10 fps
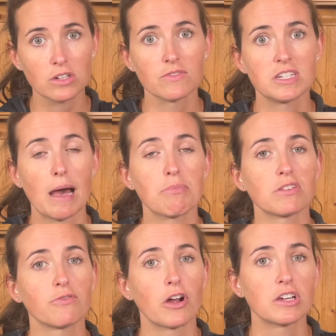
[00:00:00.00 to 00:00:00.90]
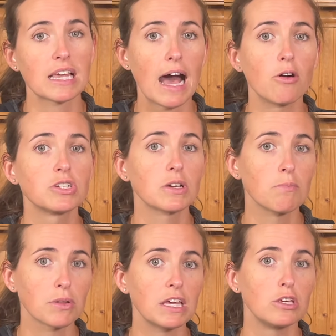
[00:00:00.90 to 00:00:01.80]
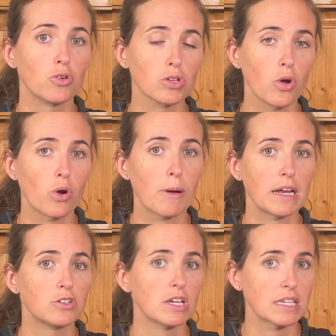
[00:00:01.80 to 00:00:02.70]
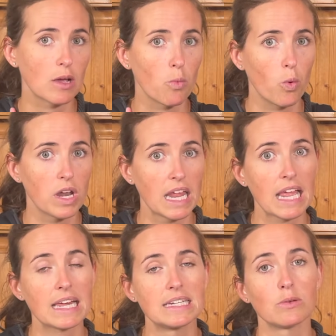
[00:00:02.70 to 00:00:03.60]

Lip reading: of depth as far as how to complete your lower body dressing one-handed,